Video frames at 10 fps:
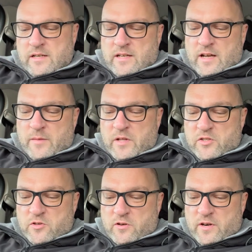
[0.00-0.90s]
I'm not
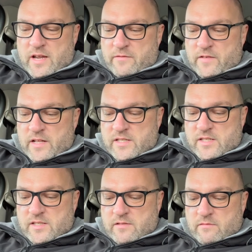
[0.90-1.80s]
sure if
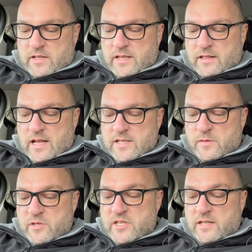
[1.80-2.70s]
it's, I think it last time
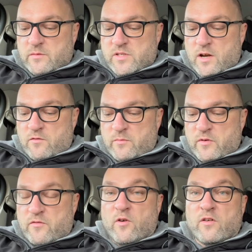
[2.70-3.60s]
I checked it was going for about
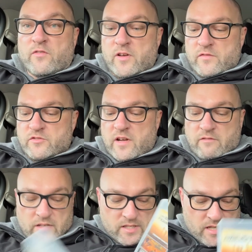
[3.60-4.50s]
four or five in trade
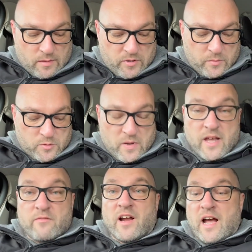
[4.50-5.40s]
credit, so that would pretty much pay
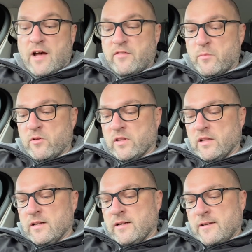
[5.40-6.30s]
for half the bundle.
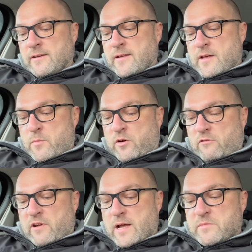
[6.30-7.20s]
But
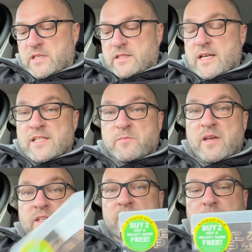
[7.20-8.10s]
grabbed Dead
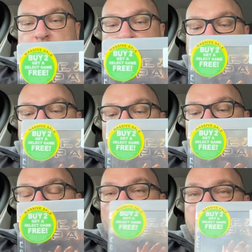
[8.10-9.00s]
Space.
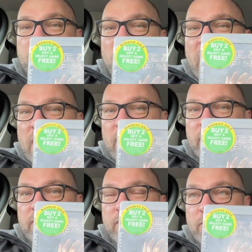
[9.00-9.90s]
I do
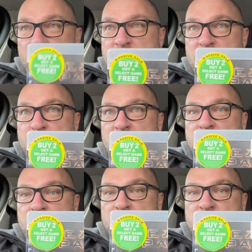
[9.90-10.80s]
have the first Dead Space
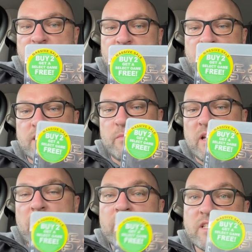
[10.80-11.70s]
on the three sixty, but I
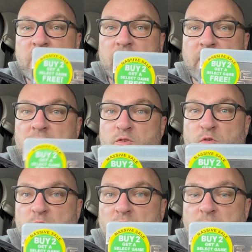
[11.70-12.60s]
have the second and third
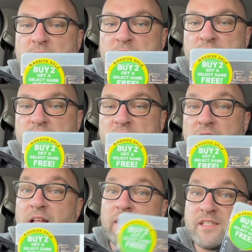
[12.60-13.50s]
one on the P S three,
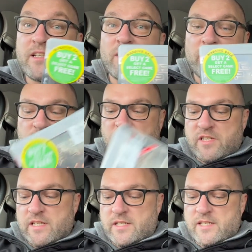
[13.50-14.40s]
and I still don't have a three
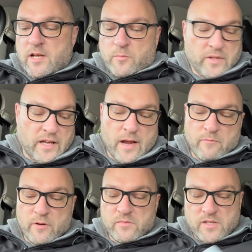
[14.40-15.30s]
sixty set up in the game
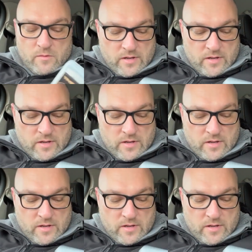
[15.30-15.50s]
room, so